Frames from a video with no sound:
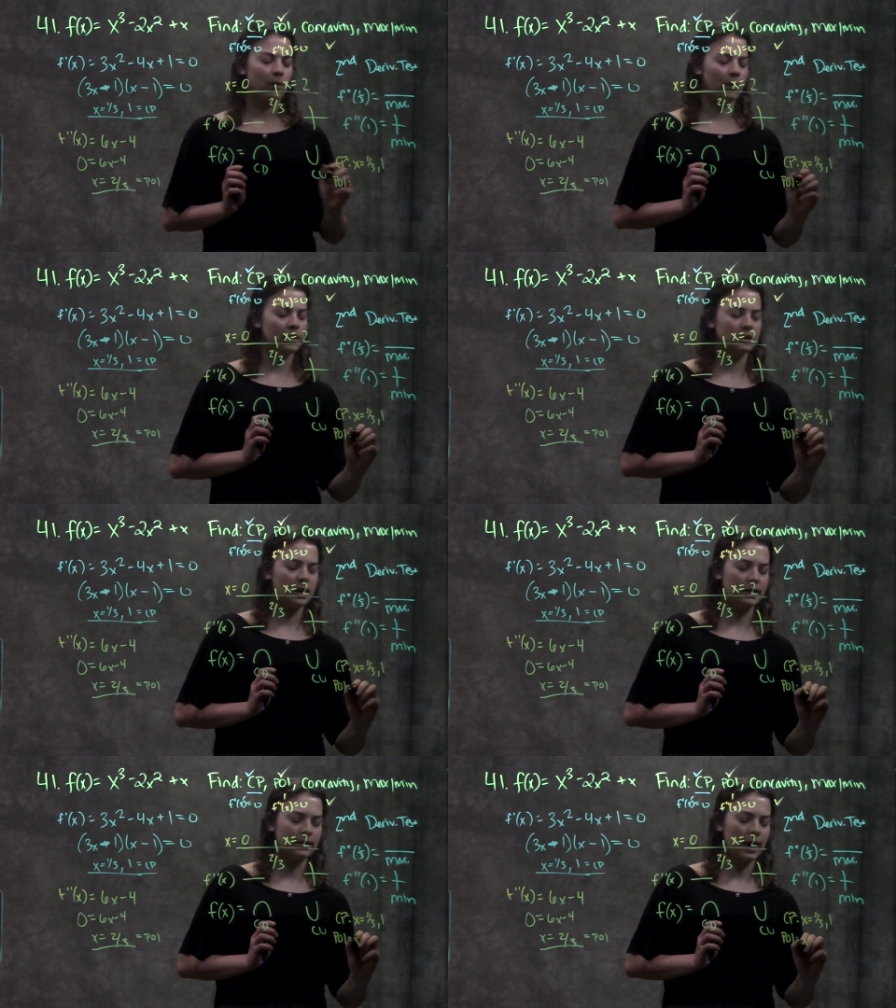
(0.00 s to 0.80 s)
was
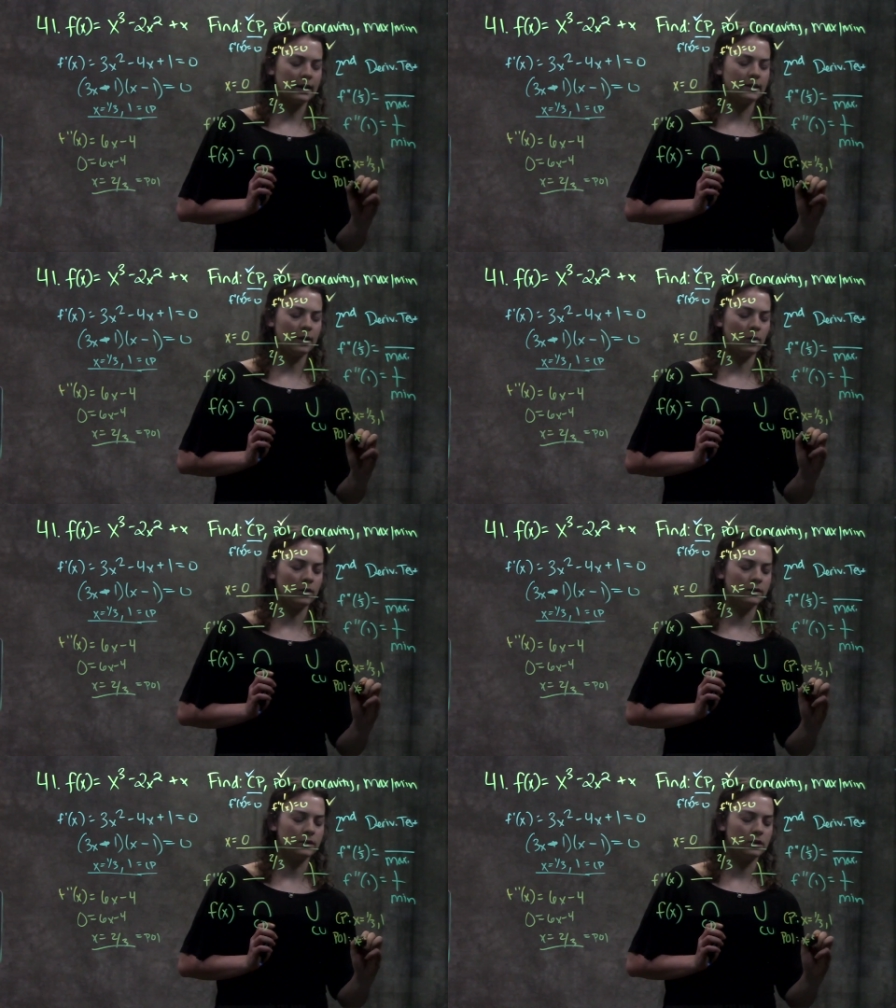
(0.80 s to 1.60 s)
just x
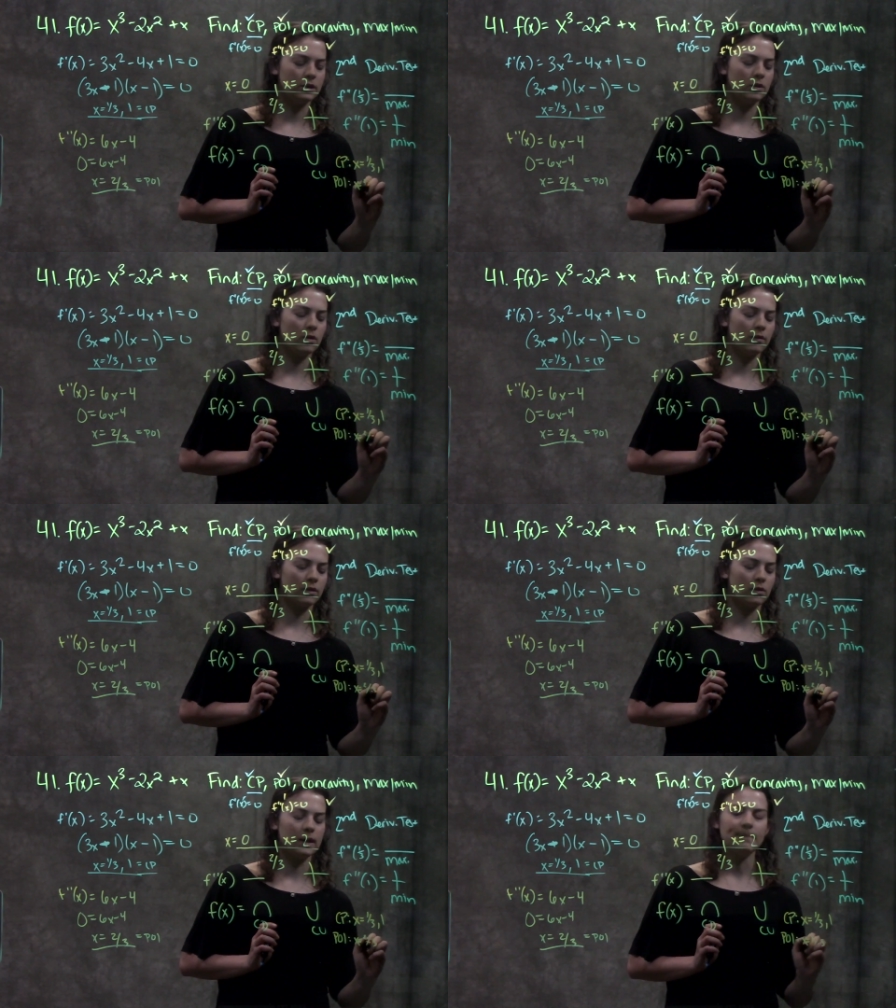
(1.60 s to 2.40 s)
equals 2 over
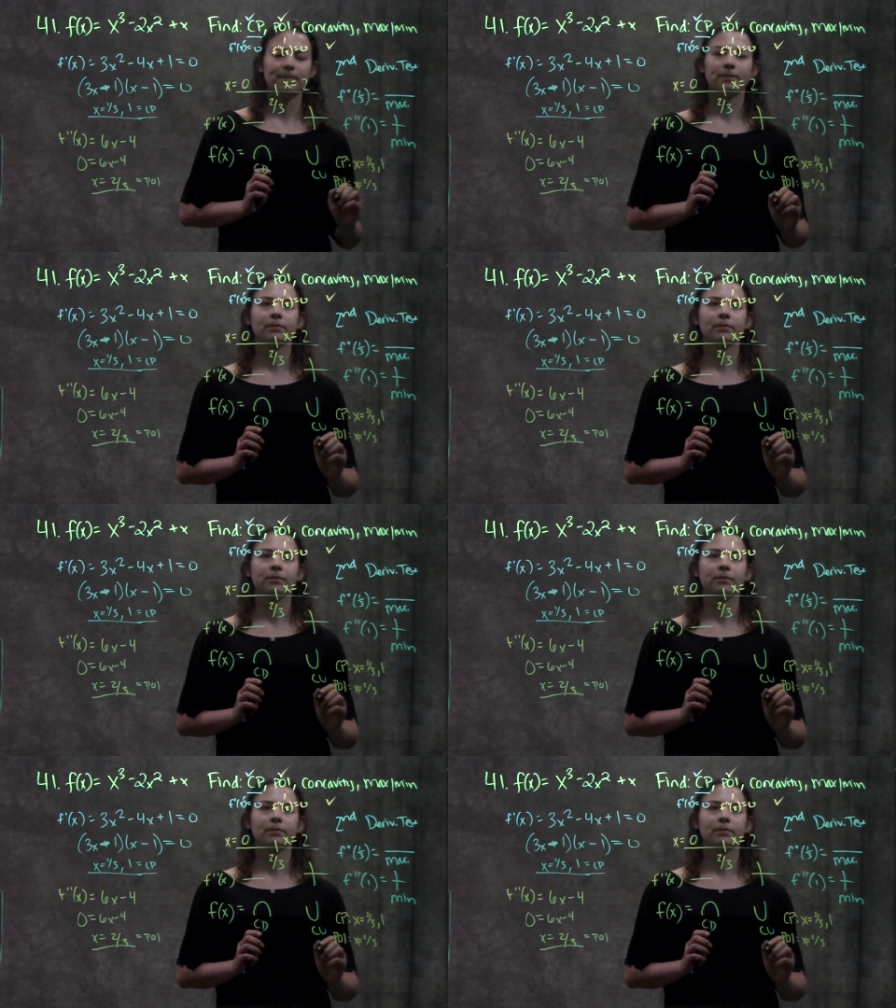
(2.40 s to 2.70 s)
3.